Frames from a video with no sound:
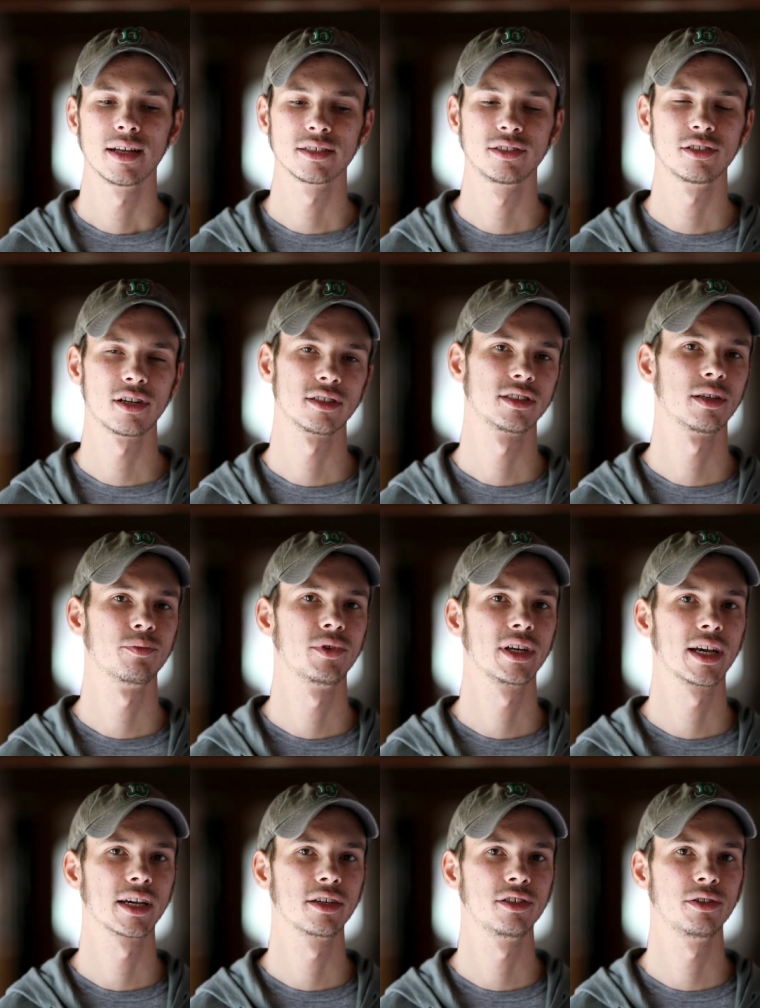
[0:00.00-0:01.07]
That's not
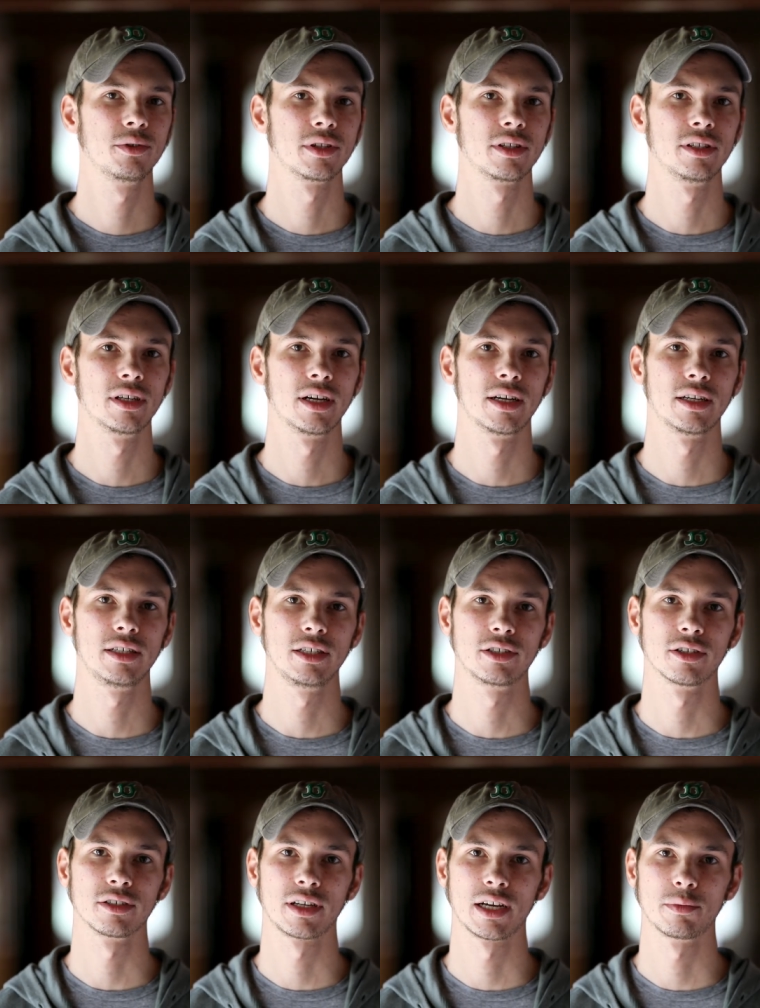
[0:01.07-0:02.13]
something I could do with uh,
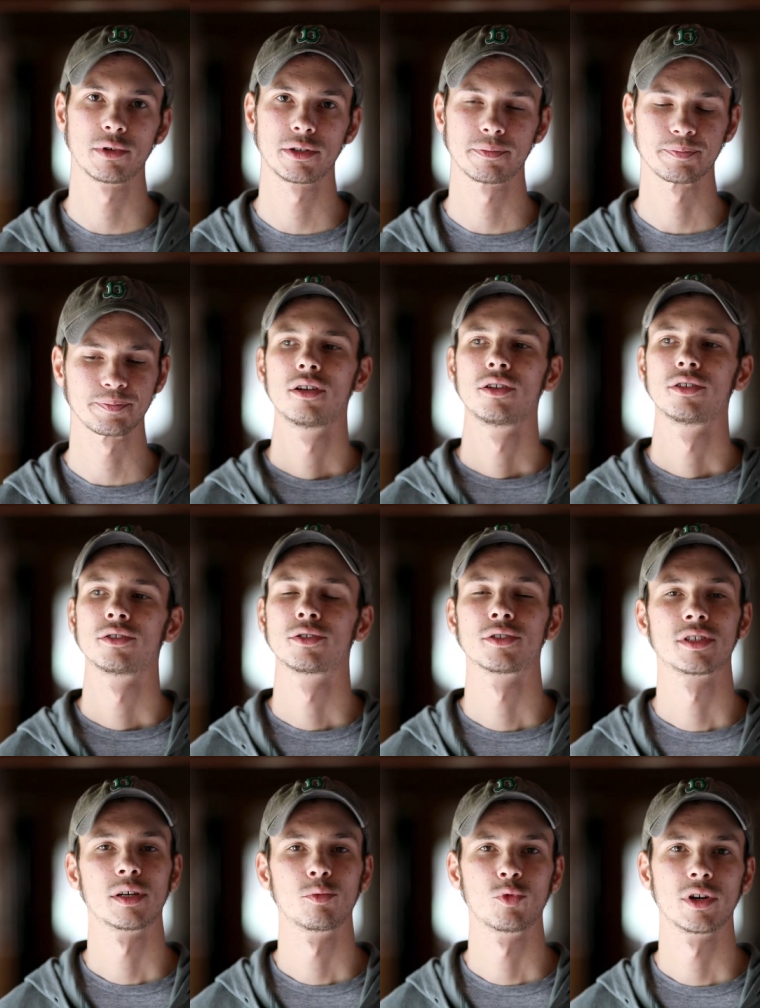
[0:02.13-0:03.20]
Nikon camera. So
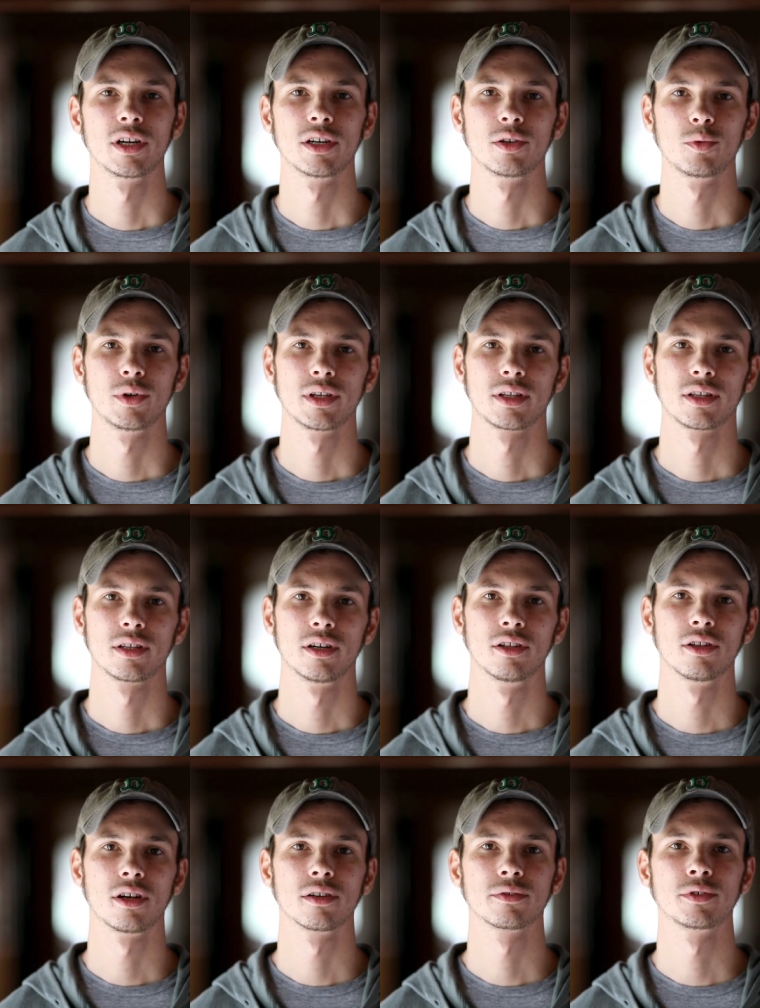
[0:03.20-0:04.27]
somewhere with a
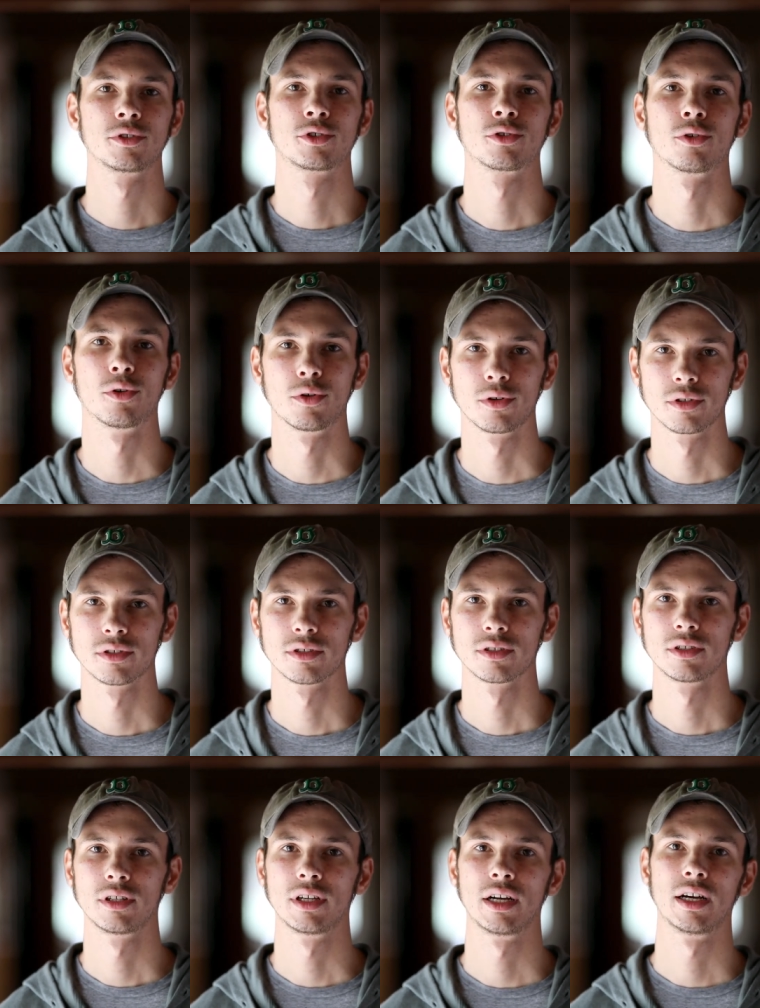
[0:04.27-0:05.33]
lot of control
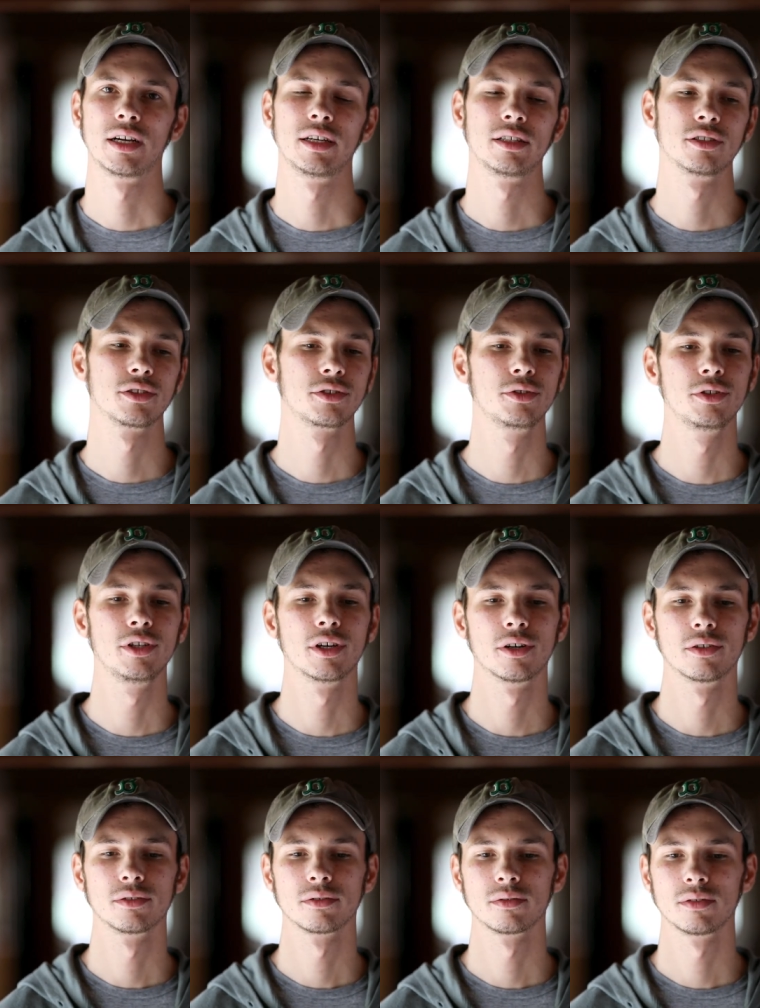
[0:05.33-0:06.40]
uh, in the
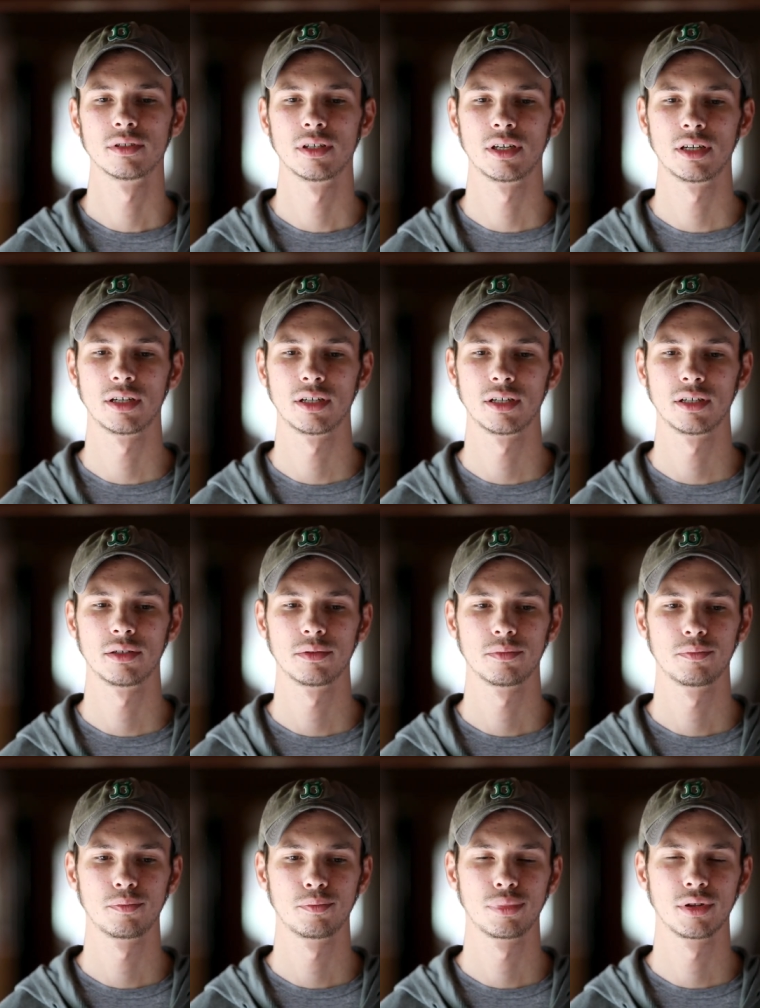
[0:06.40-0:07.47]
studio, uh,
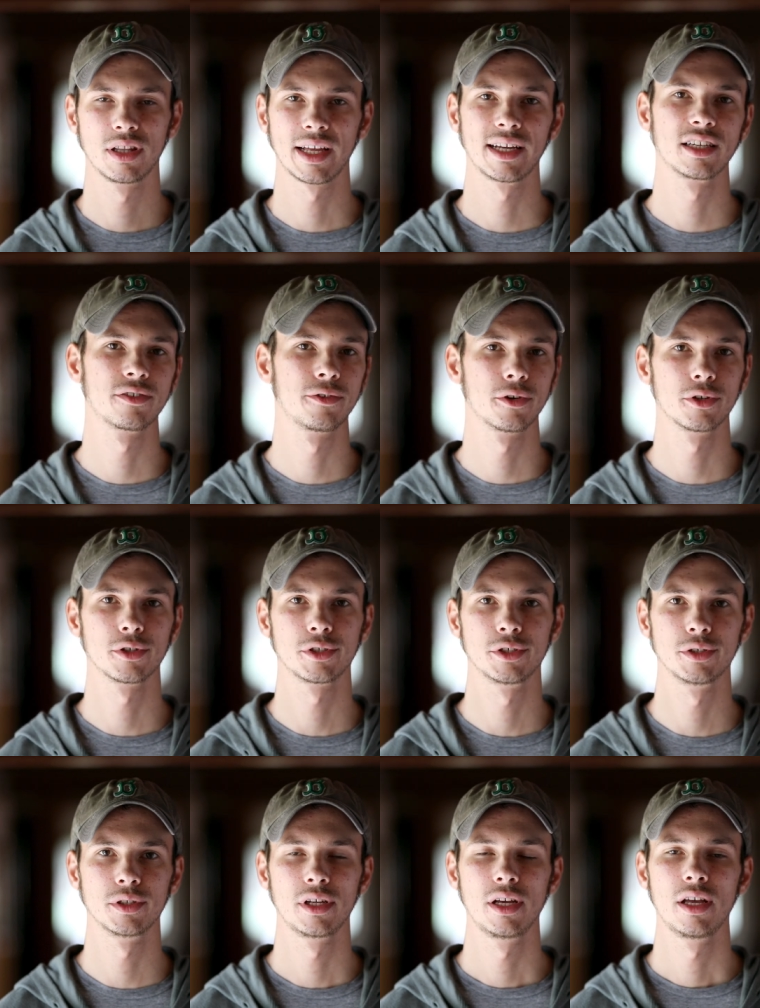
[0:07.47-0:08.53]
planned photo
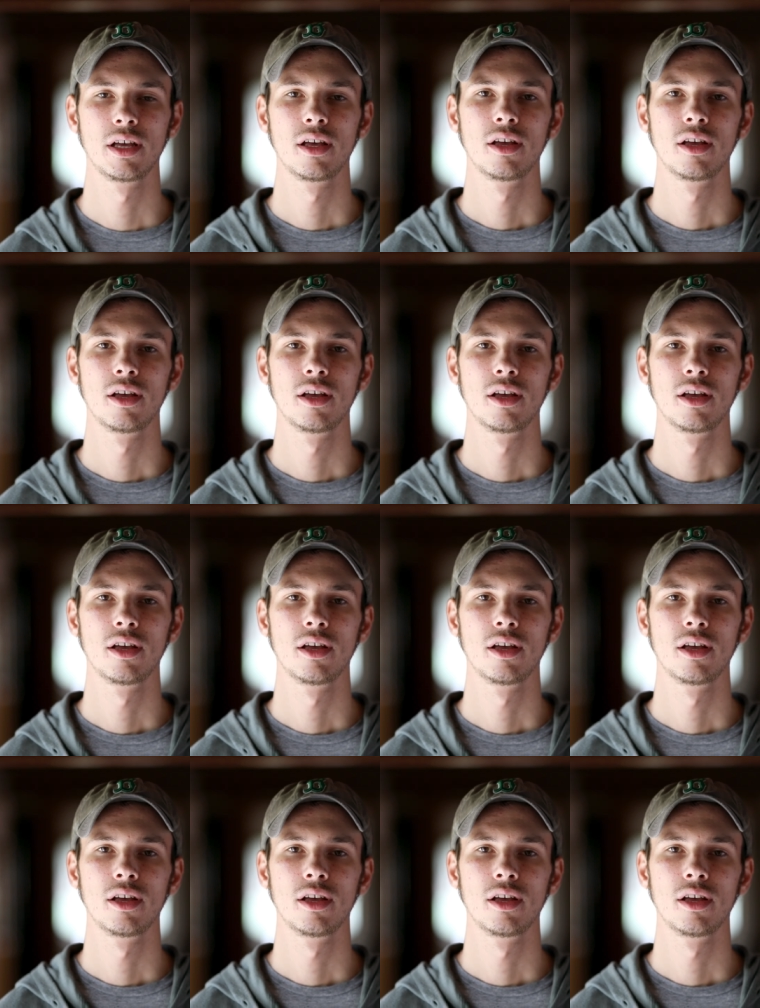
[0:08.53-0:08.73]
shoot,